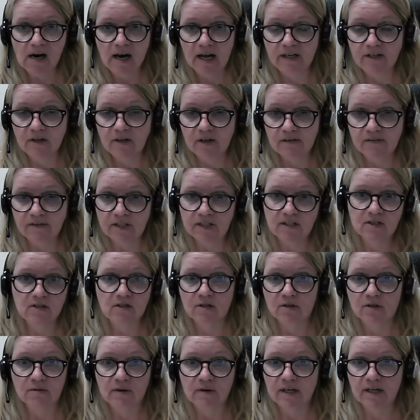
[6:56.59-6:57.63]
And you have a
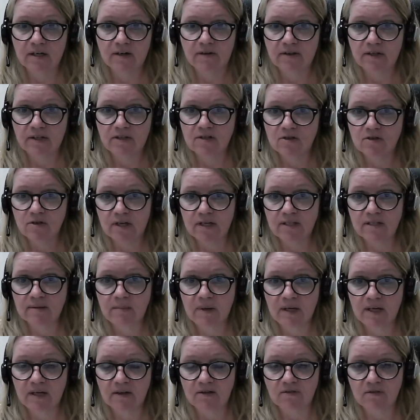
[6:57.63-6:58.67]
digital record that is
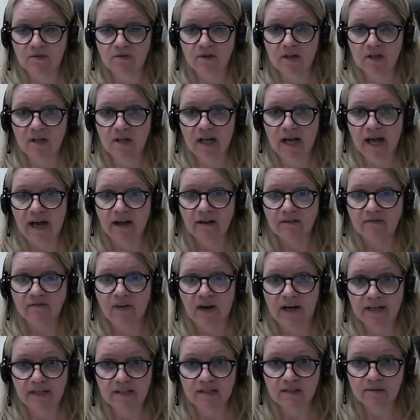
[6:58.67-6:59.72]
transmitted through the cloud
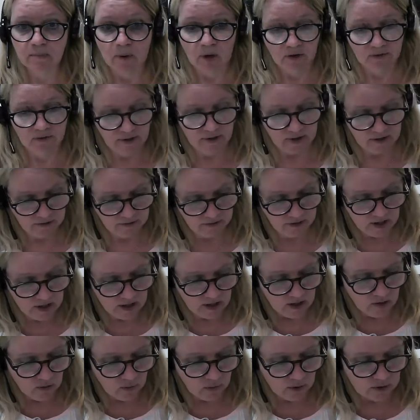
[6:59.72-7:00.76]
via smartphone,
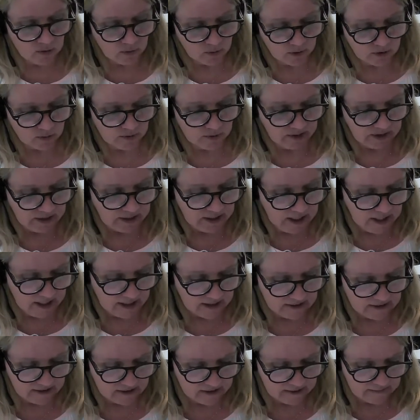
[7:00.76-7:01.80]
which works really
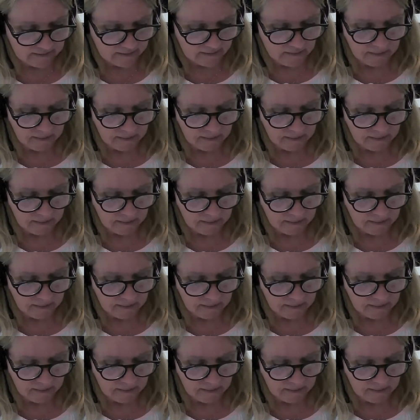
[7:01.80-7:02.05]
nice.